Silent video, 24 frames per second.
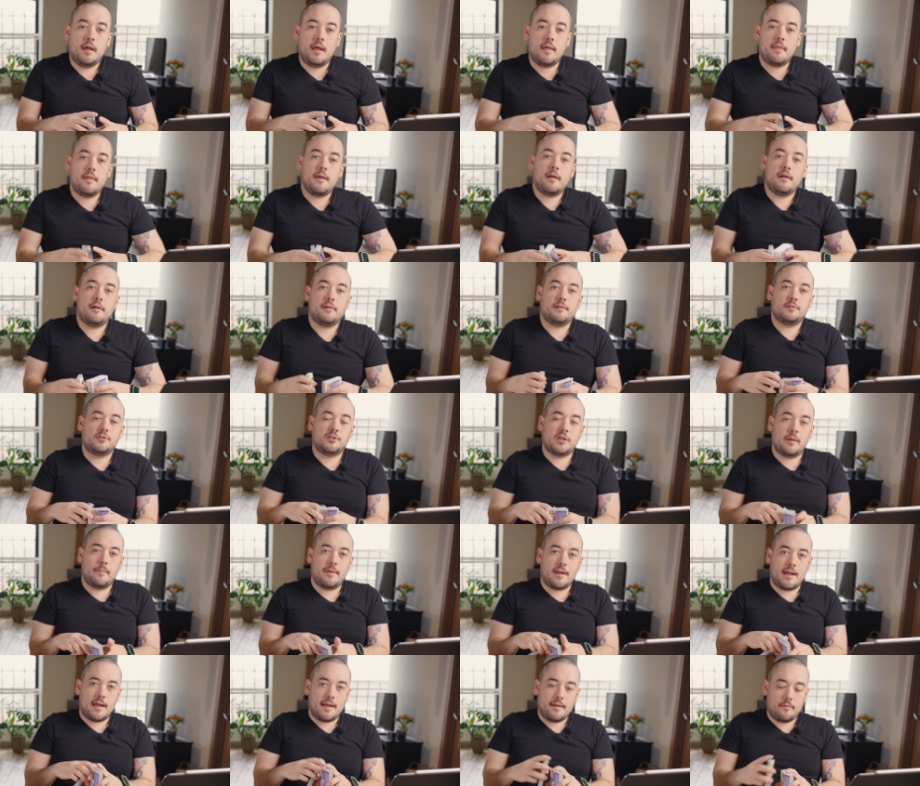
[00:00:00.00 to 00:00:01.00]
Hey there,
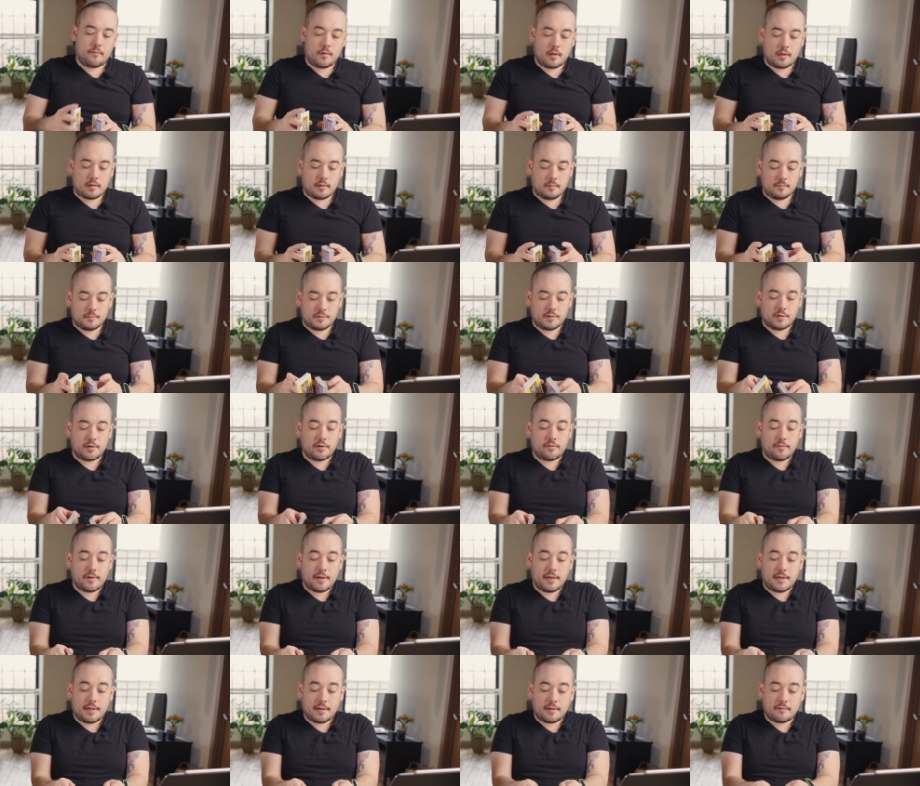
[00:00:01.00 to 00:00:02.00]
Gemini. Welcome to your
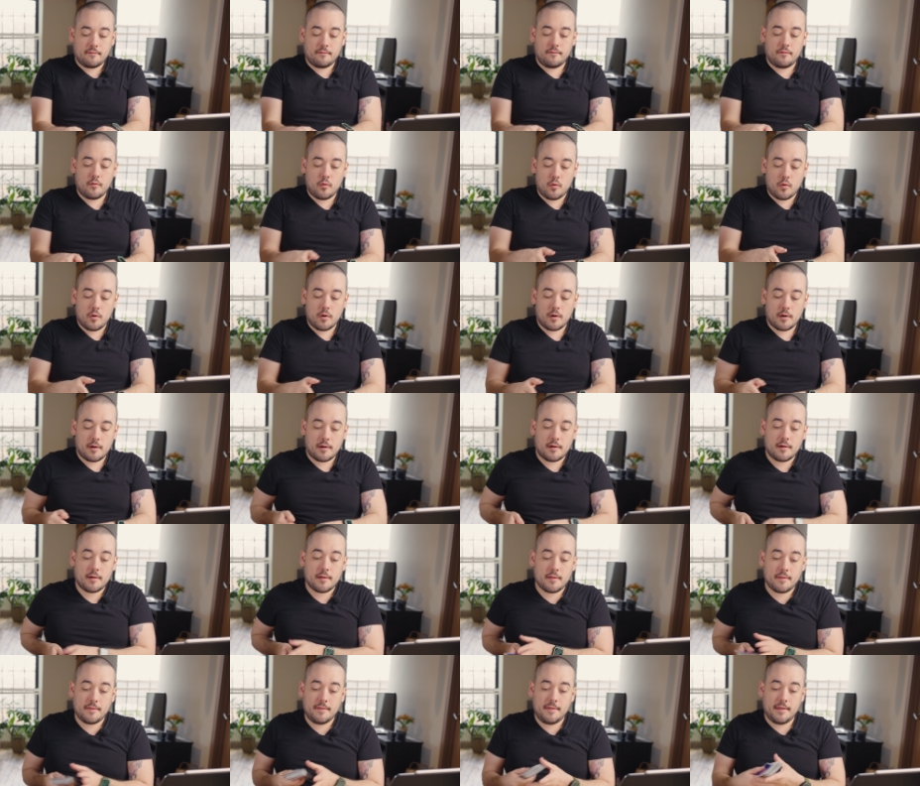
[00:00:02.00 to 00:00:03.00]
reading
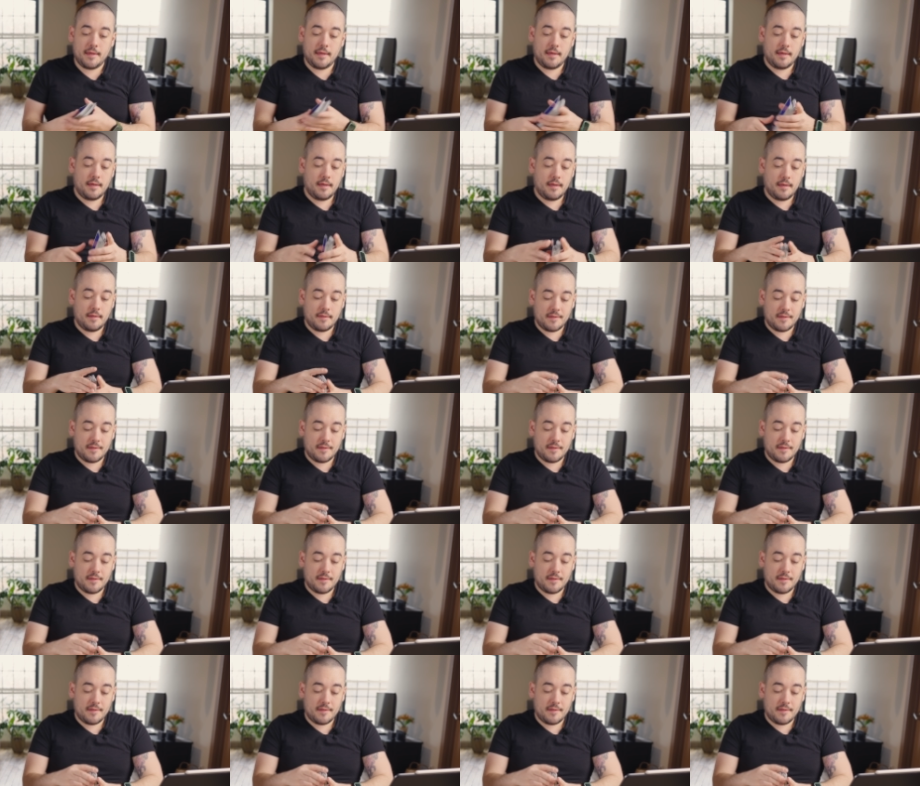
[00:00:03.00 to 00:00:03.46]
for the,